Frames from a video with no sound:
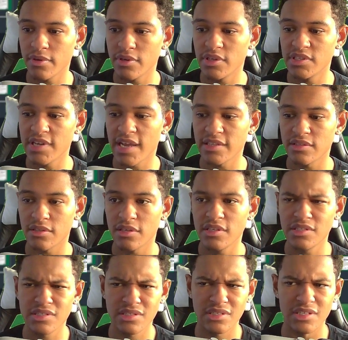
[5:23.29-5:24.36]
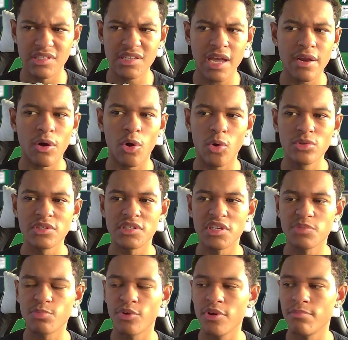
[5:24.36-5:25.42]
He's not. He's he's kind of old at
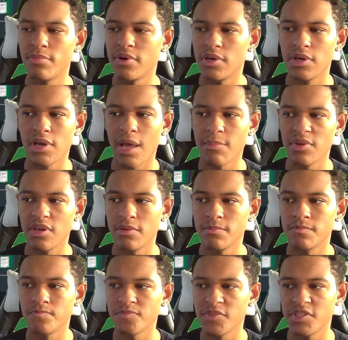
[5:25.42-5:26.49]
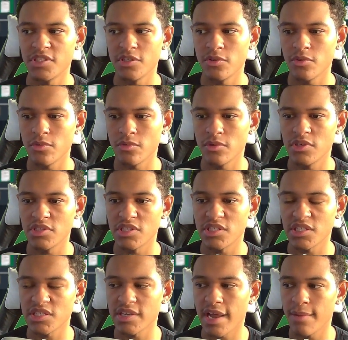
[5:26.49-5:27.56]
this point, but I mean he's still he's a
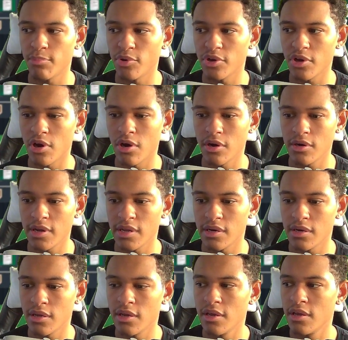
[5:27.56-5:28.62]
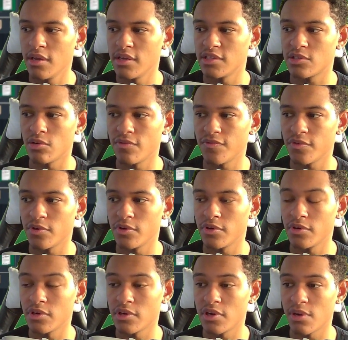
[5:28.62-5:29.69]
six nine point guard and he's going
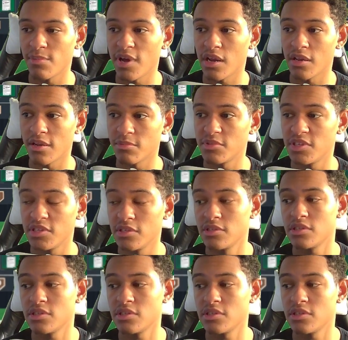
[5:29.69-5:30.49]
for a good amount of MT.